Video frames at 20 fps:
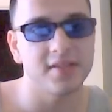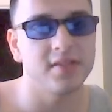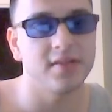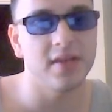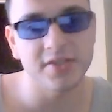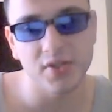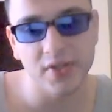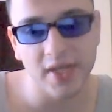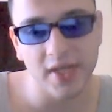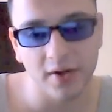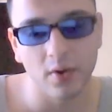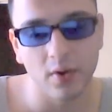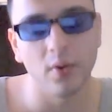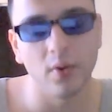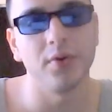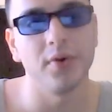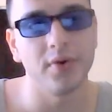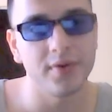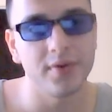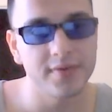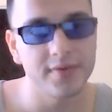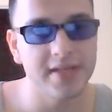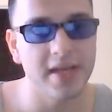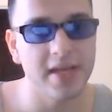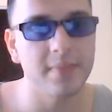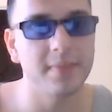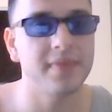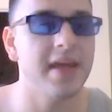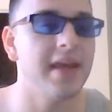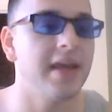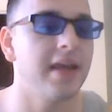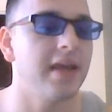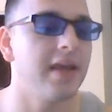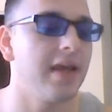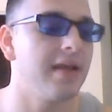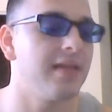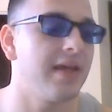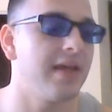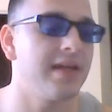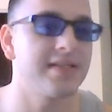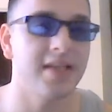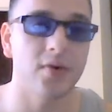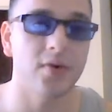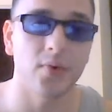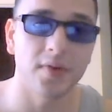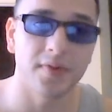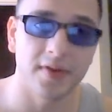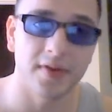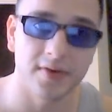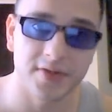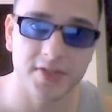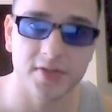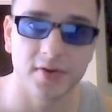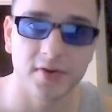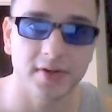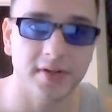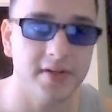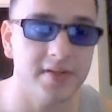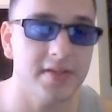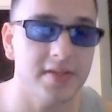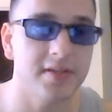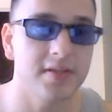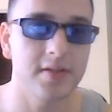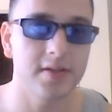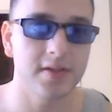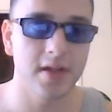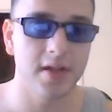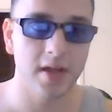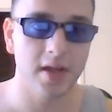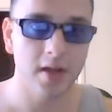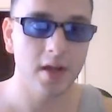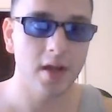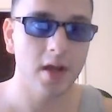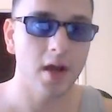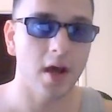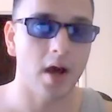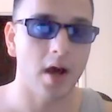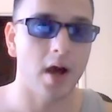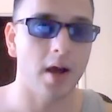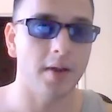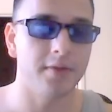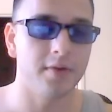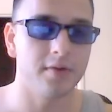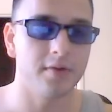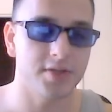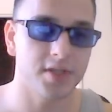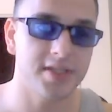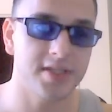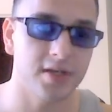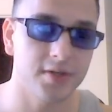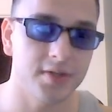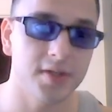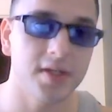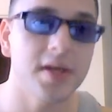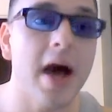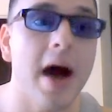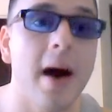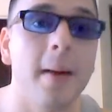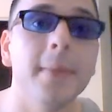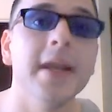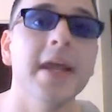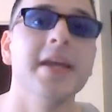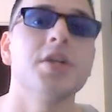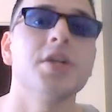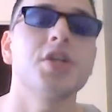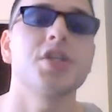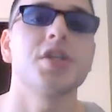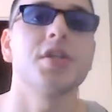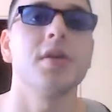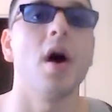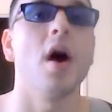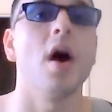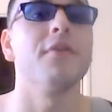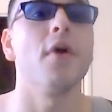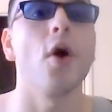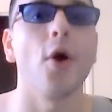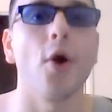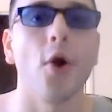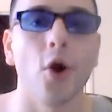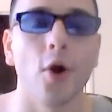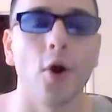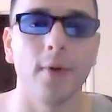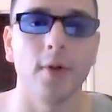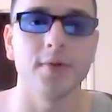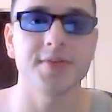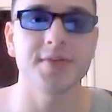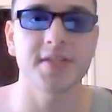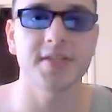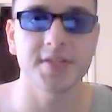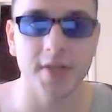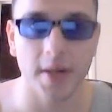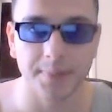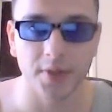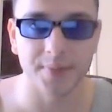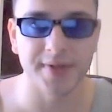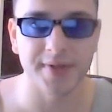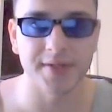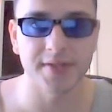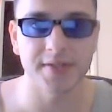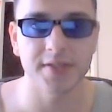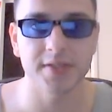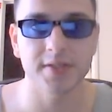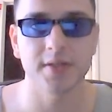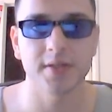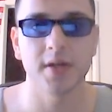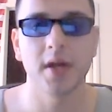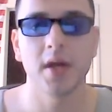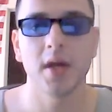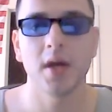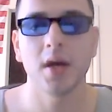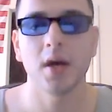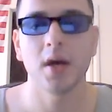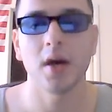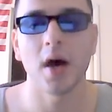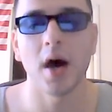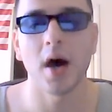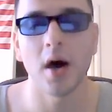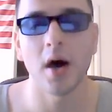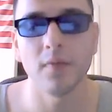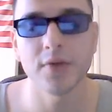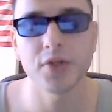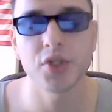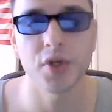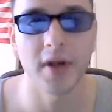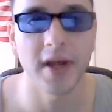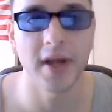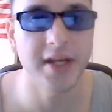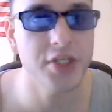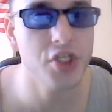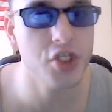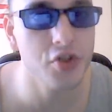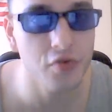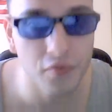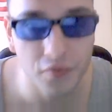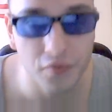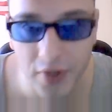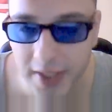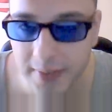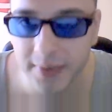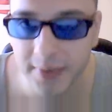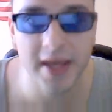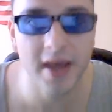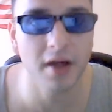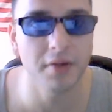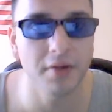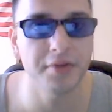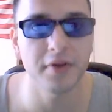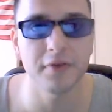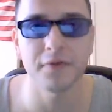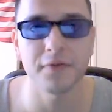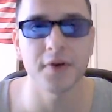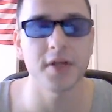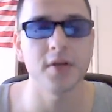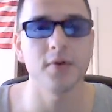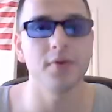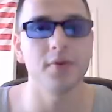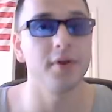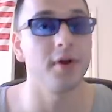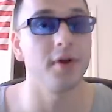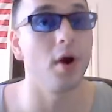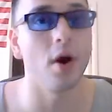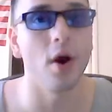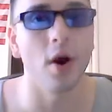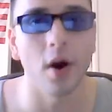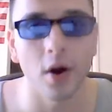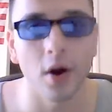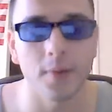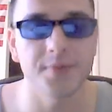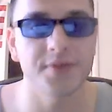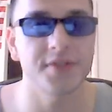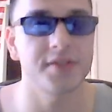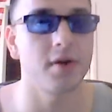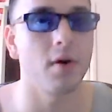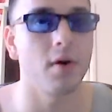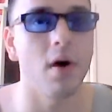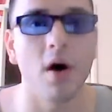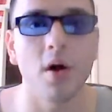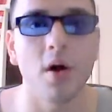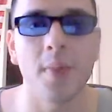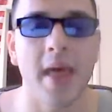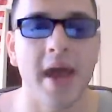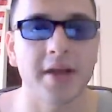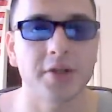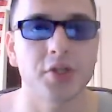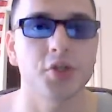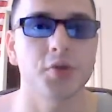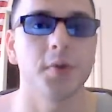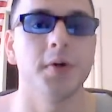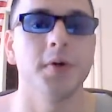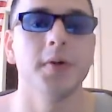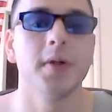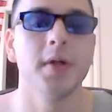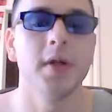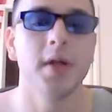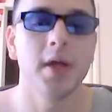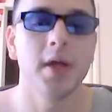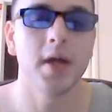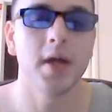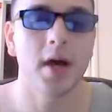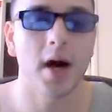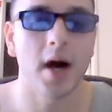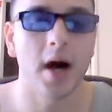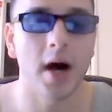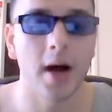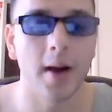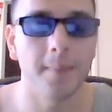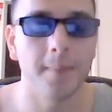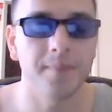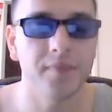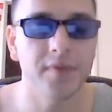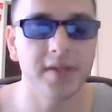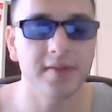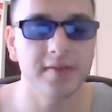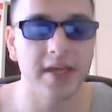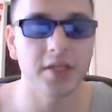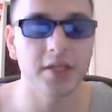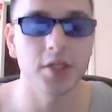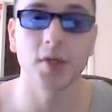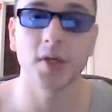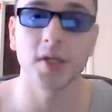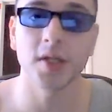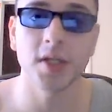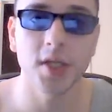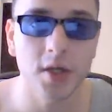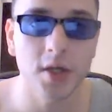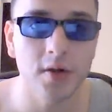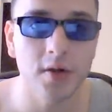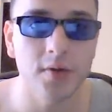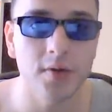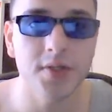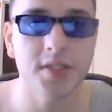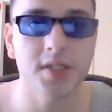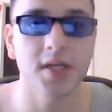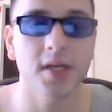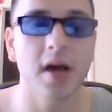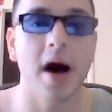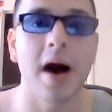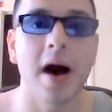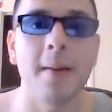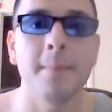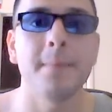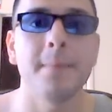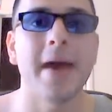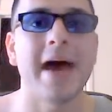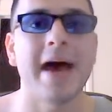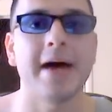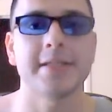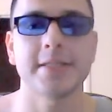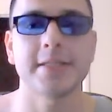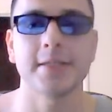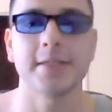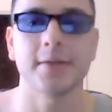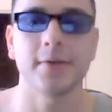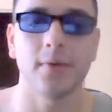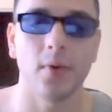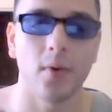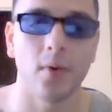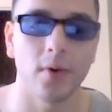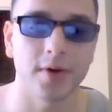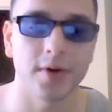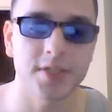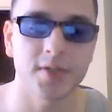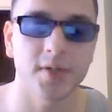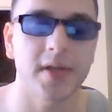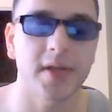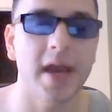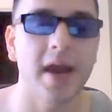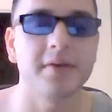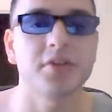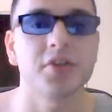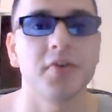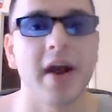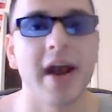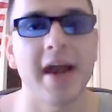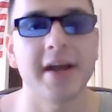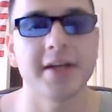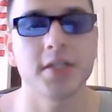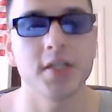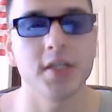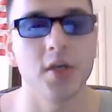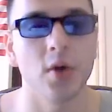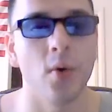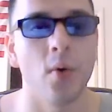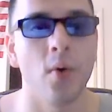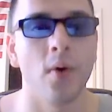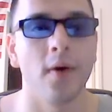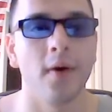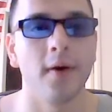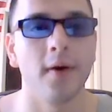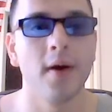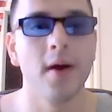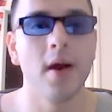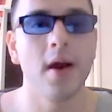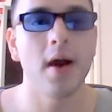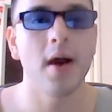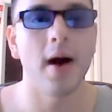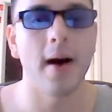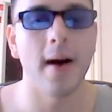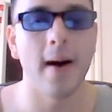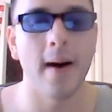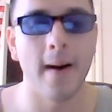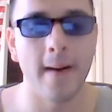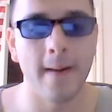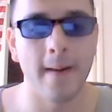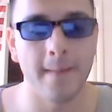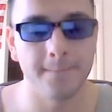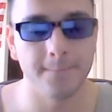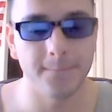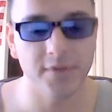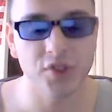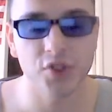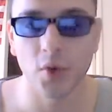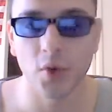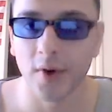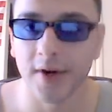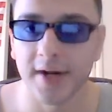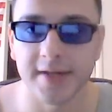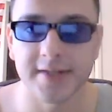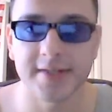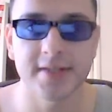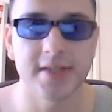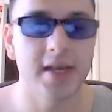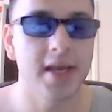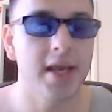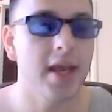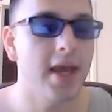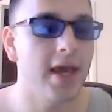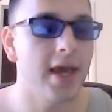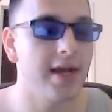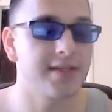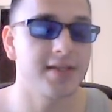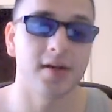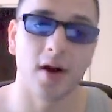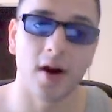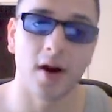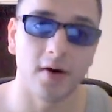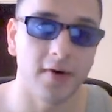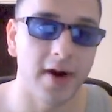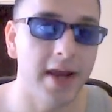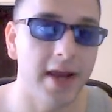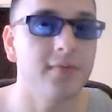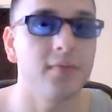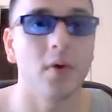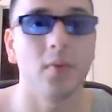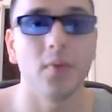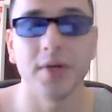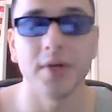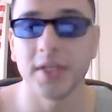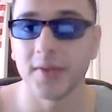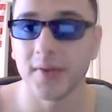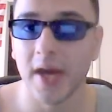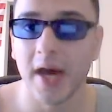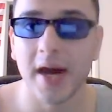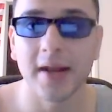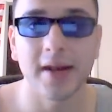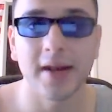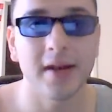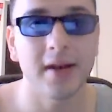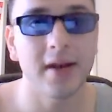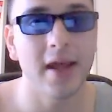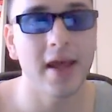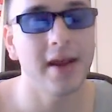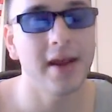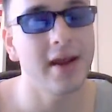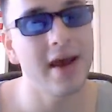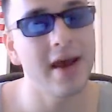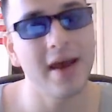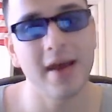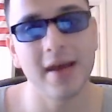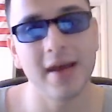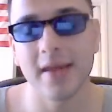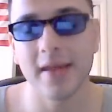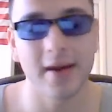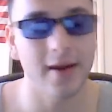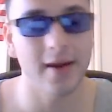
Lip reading: you get older, same thing. And then he's like, well, there's a certain combination of herbal supplements which are extremely healthy for you. They're herbs. They're all natural, that you can use to combat or to counteract your soreness. And I said, all right, well, what do you got? And I,